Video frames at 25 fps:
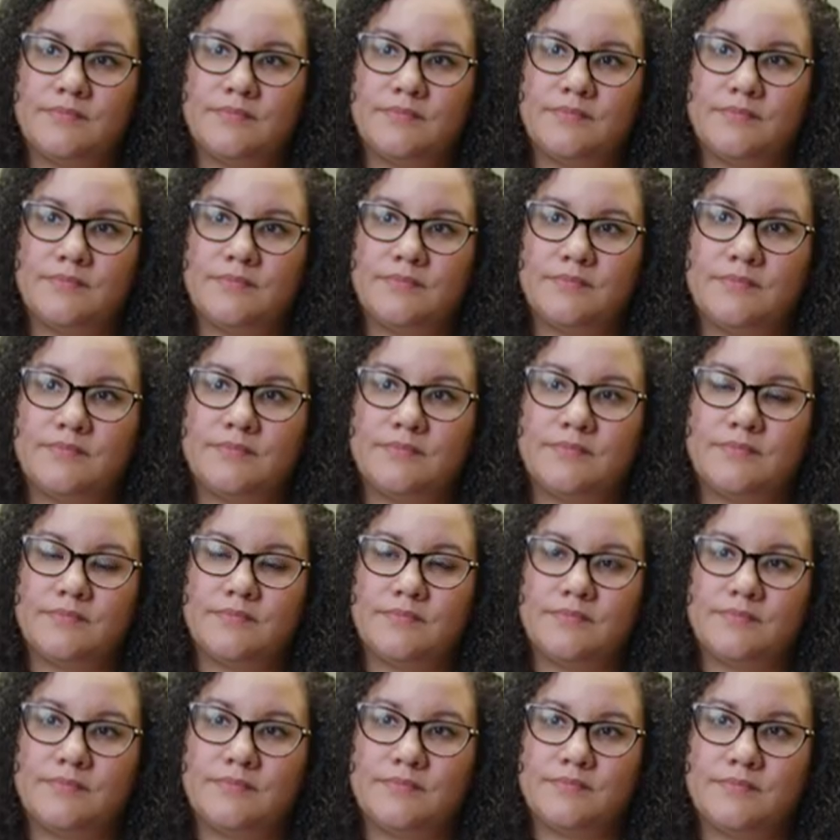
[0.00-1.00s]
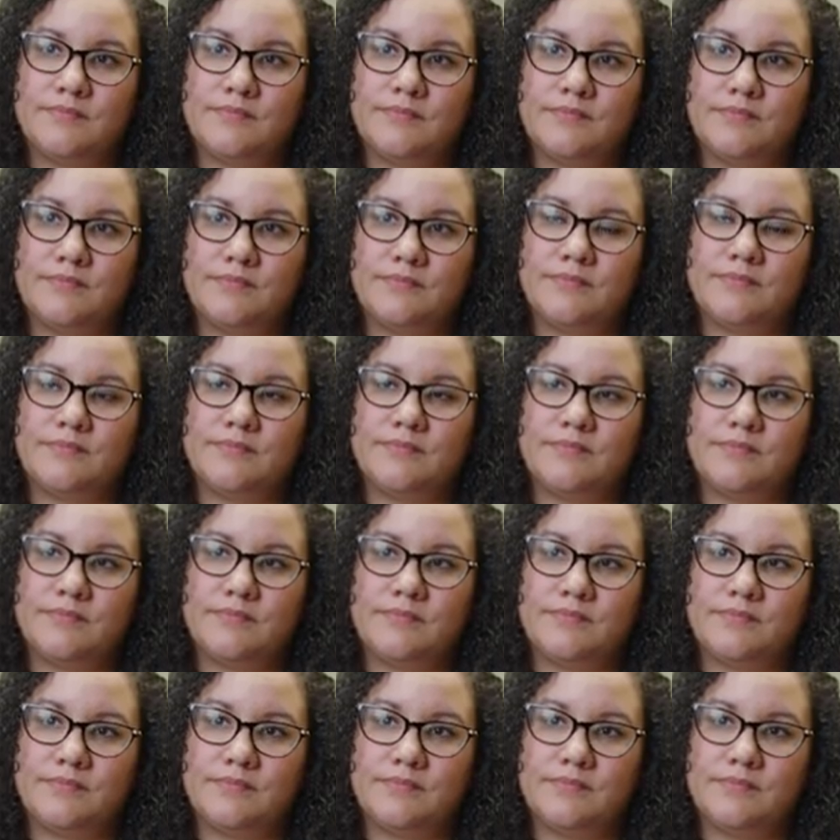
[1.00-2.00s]

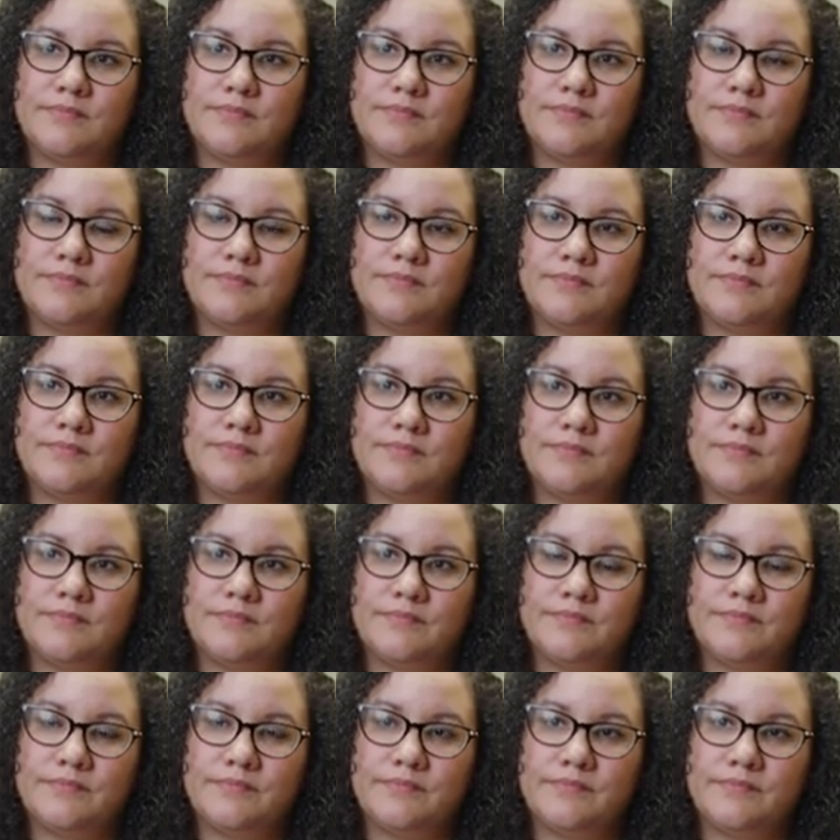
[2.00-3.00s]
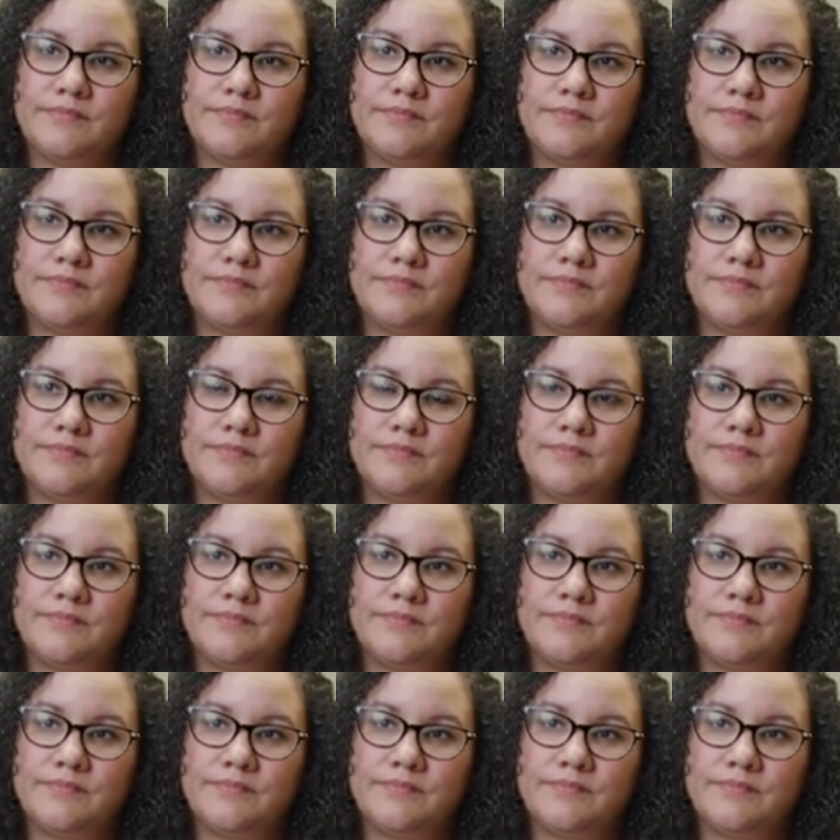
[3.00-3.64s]
The person shown says nothing.